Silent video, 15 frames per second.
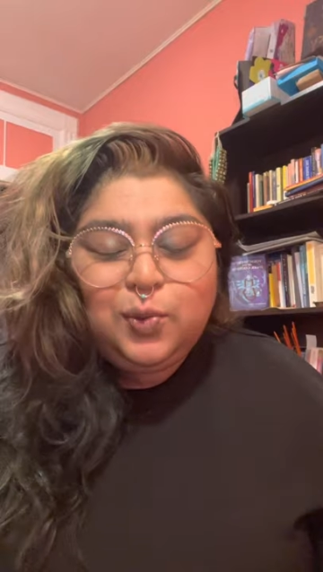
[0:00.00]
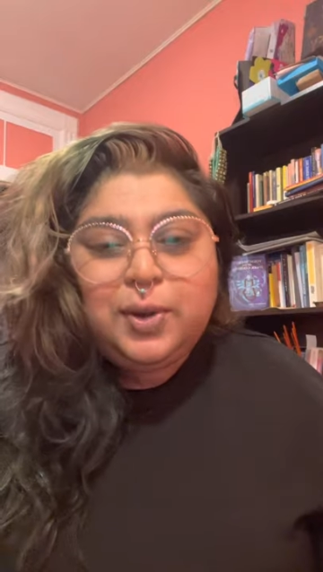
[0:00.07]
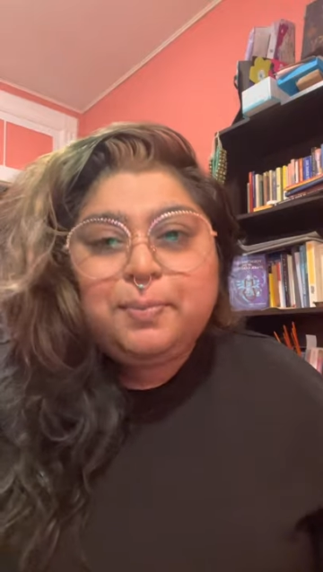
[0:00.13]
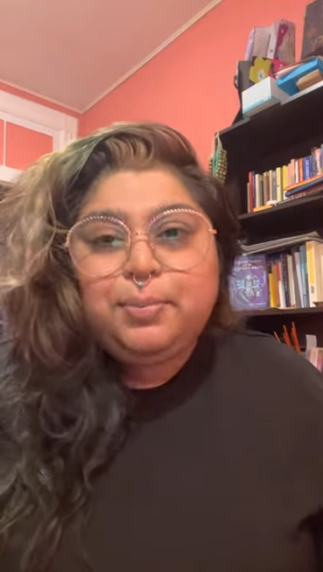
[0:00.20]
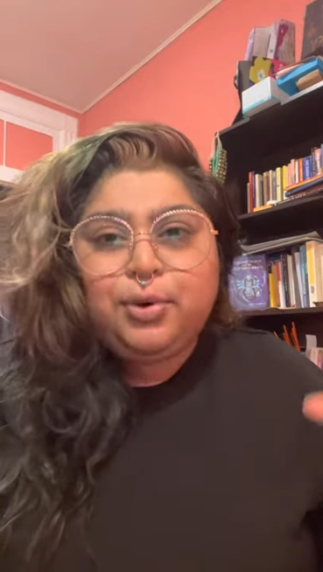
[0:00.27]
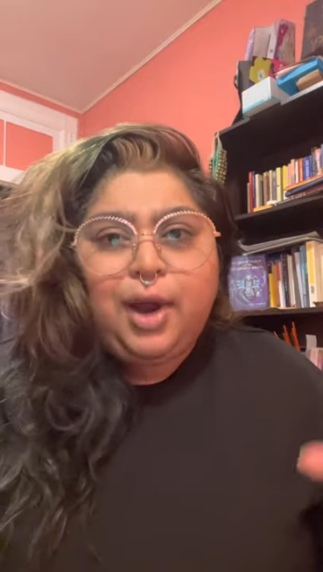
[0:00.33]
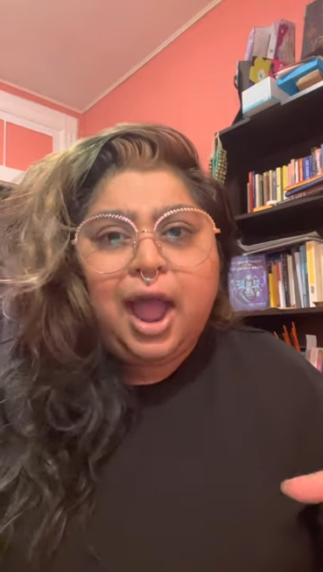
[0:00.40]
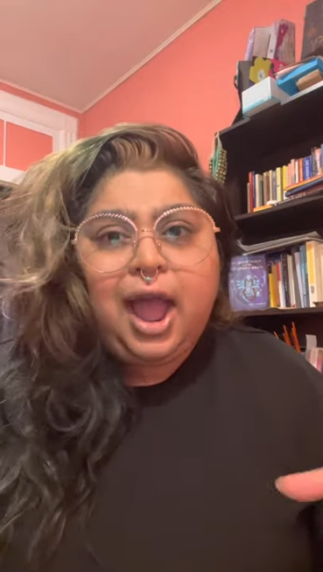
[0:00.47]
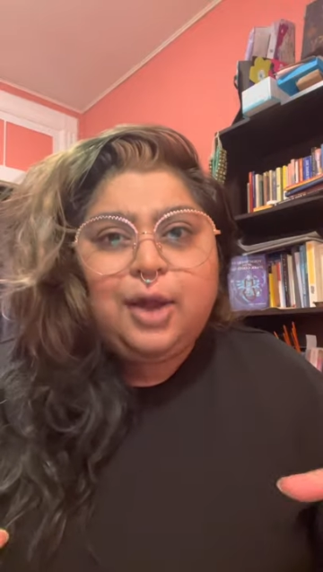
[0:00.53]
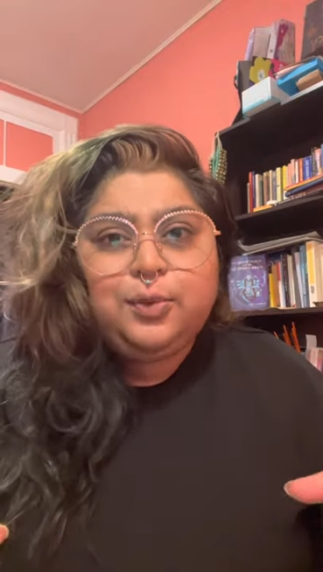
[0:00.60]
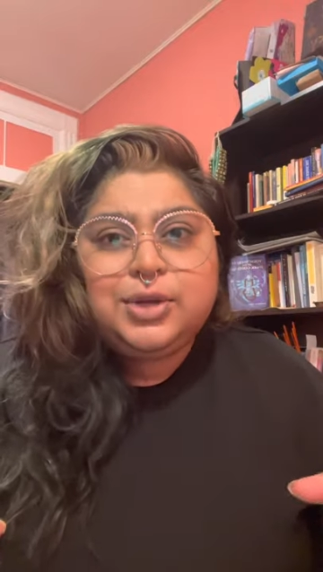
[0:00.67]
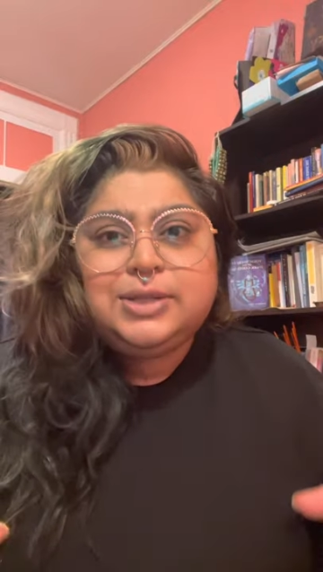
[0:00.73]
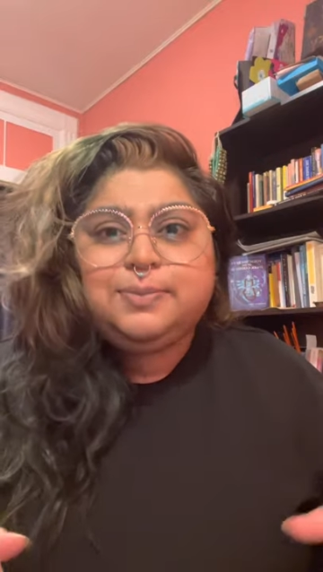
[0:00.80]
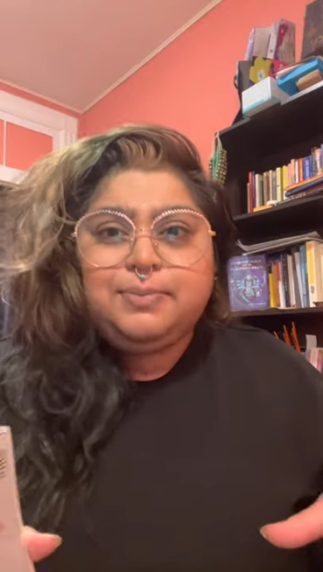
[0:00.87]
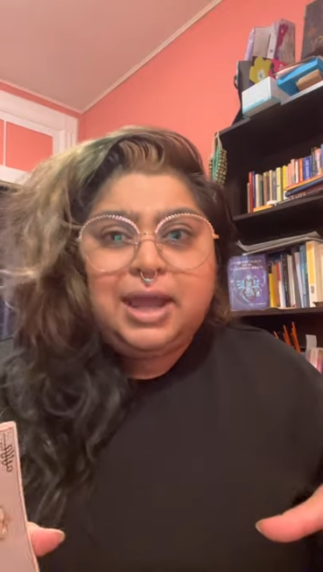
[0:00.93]
when Pratt
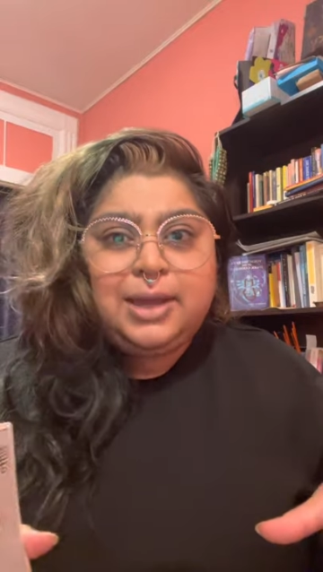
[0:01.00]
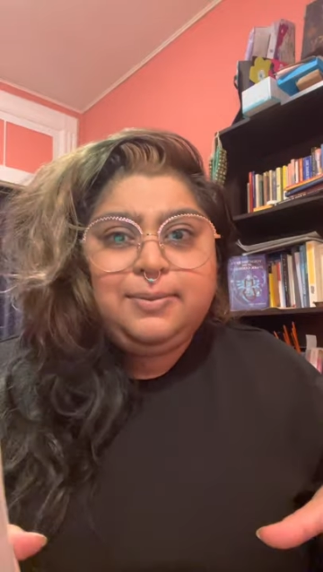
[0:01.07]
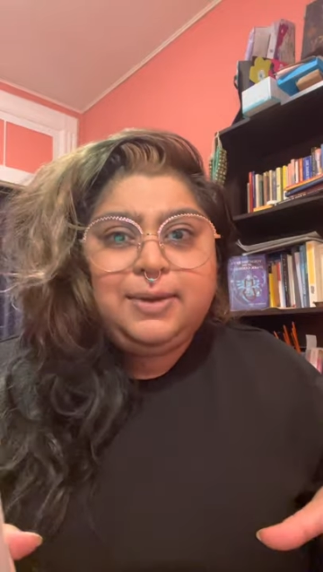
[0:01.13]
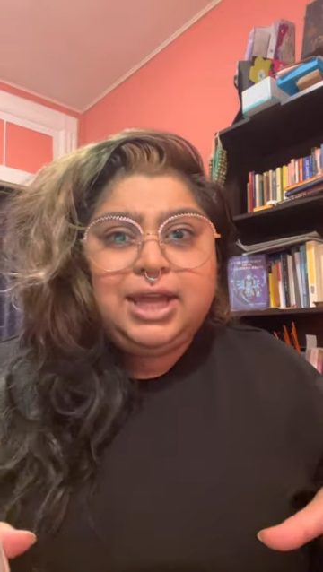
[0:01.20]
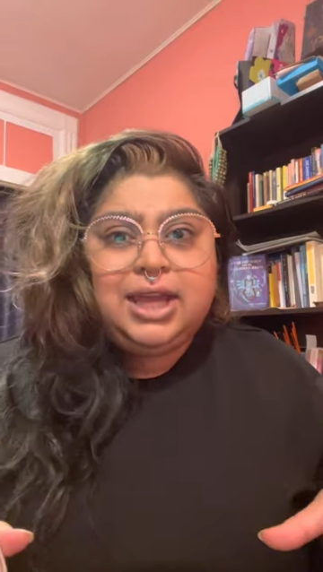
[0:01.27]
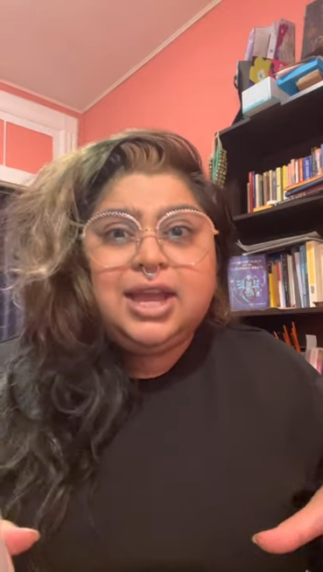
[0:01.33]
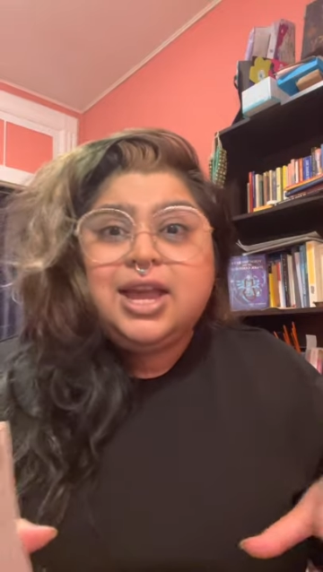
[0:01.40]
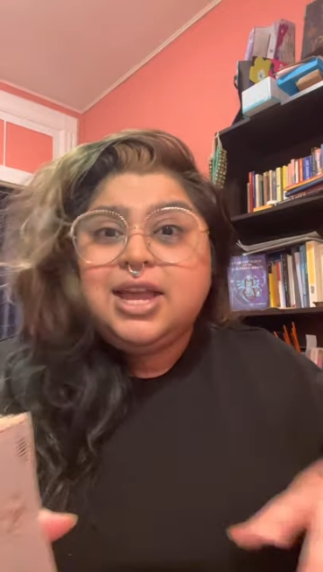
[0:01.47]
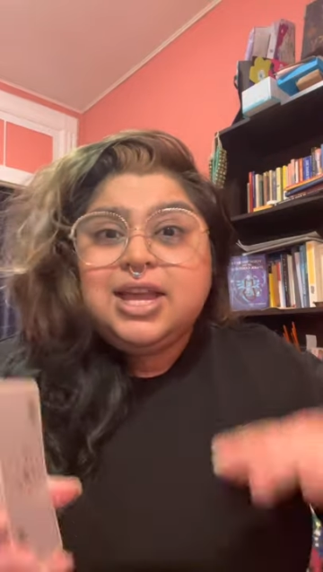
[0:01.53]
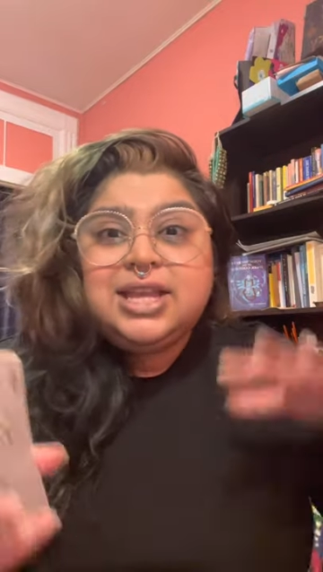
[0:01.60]
was maybe